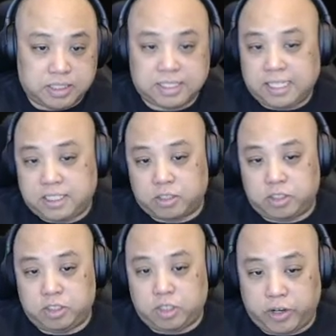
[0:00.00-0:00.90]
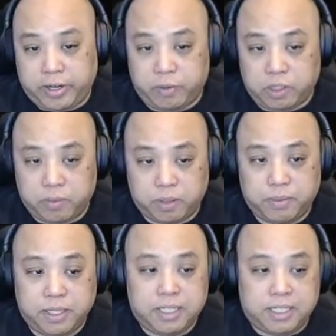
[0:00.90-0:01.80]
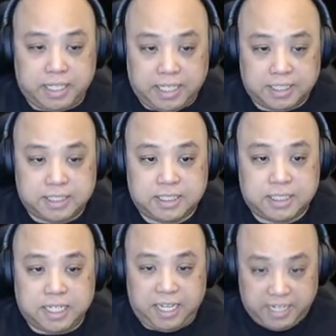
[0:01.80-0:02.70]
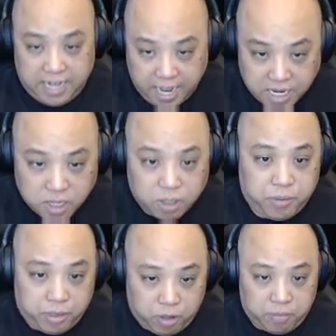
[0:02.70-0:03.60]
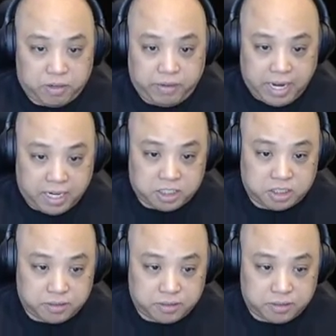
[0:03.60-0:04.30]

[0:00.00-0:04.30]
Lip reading: that tells you your equilibrium is an endothermic reaction.